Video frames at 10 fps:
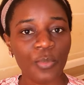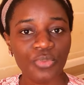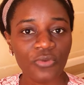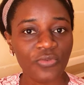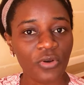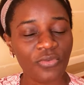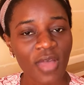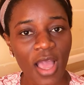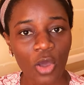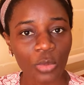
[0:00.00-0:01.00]
proof of
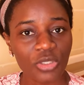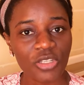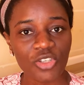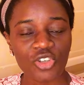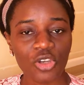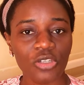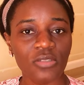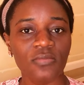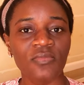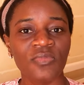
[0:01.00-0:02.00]

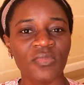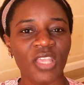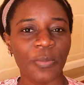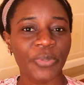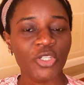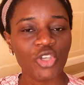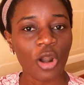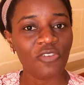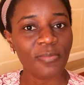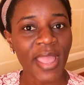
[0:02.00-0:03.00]
accommodation, a picture
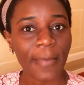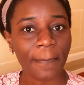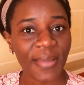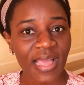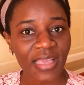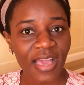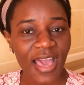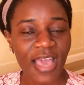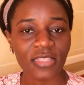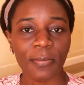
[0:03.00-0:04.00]
of my bank
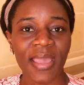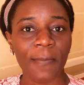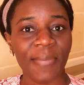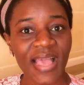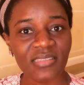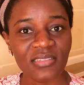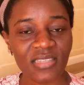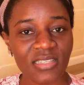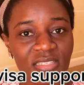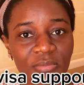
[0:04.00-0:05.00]
card, my bank
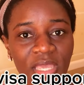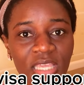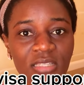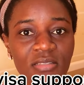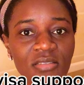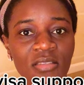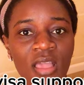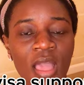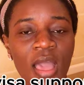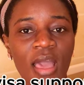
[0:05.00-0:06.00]
statements,
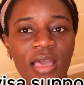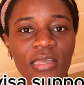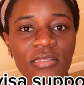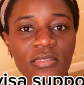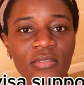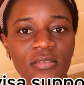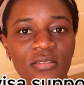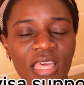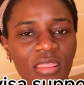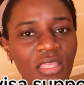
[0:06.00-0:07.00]

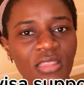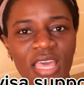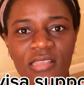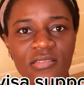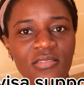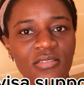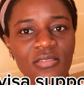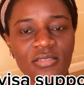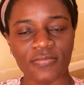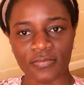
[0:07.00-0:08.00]
and I think that's
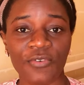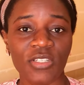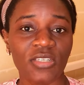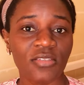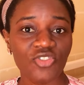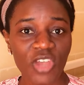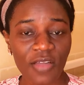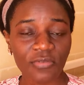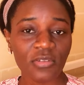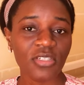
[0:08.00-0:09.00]
it. For the
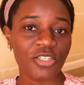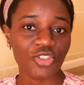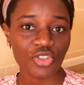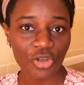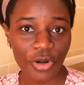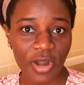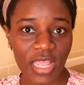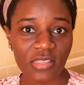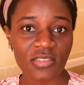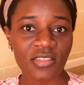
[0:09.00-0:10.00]
travel
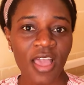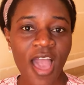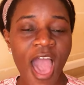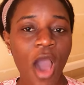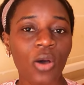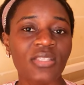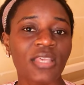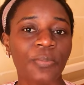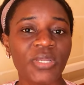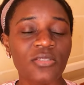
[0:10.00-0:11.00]
insurance, I was
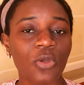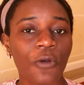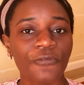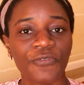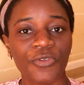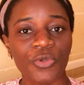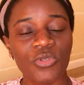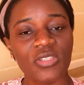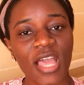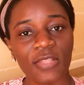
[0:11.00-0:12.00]
a bit
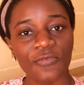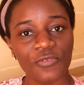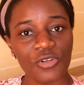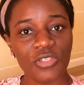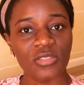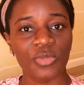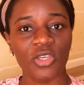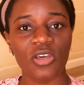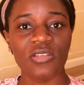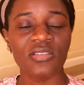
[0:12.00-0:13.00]
confused at first
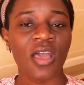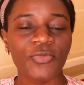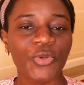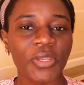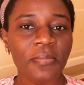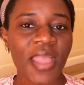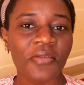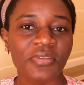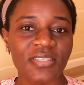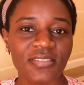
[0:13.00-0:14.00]
because during my
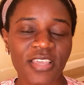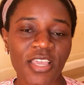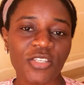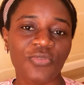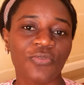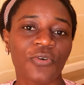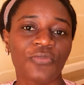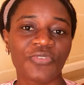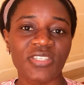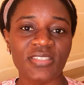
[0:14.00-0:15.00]
research
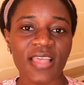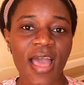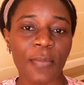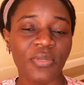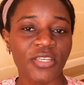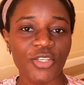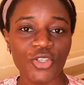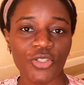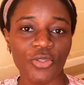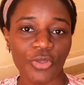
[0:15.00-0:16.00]
for visa
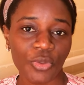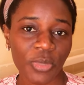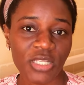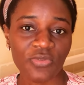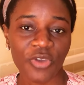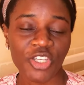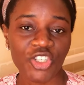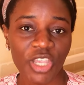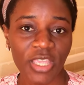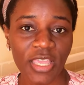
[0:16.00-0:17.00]
application documents for a
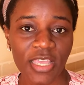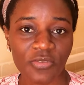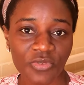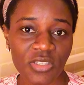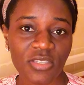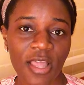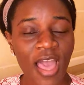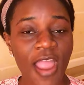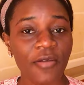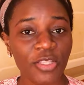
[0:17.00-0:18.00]
Schengen visa,
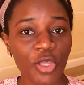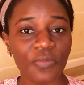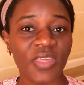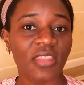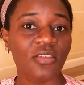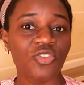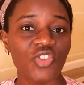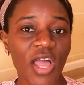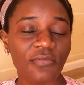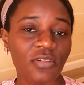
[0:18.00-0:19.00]
I read up that the
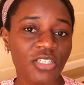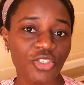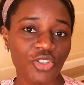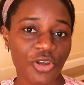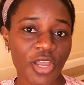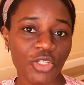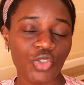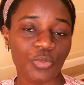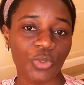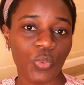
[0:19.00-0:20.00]
travel insurance
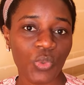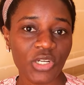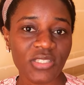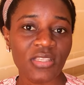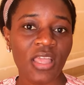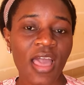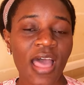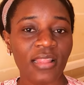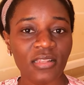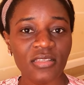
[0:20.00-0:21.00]
should be worth
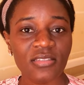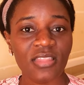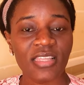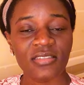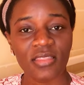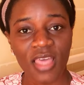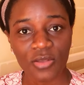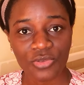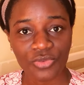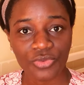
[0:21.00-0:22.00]
at least
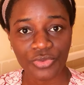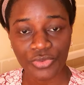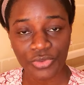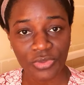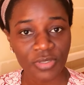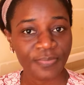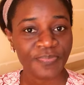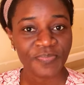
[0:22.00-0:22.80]
30,000 euros.